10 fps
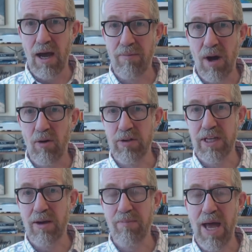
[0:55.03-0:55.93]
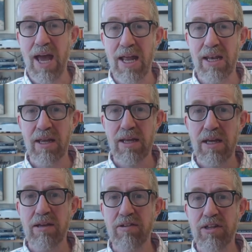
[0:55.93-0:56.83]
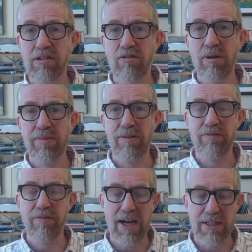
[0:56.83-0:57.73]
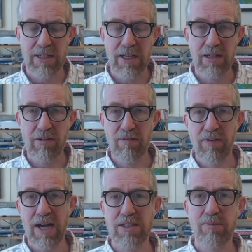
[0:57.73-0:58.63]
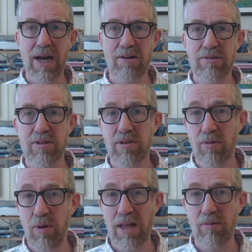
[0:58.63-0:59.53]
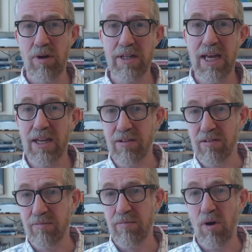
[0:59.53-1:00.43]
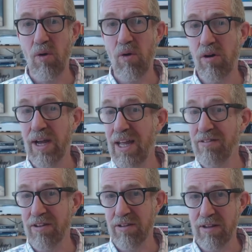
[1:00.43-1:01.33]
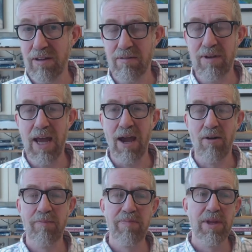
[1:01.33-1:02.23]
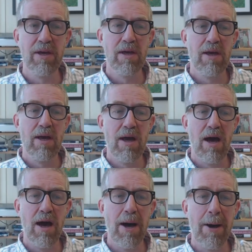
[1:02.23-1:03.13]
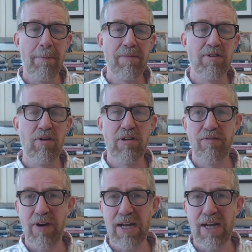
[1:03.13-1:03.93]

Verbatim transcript: I'm holding a pen is a descriptive fact. It's a fact about the way the world is, or isn't now. Um, so it's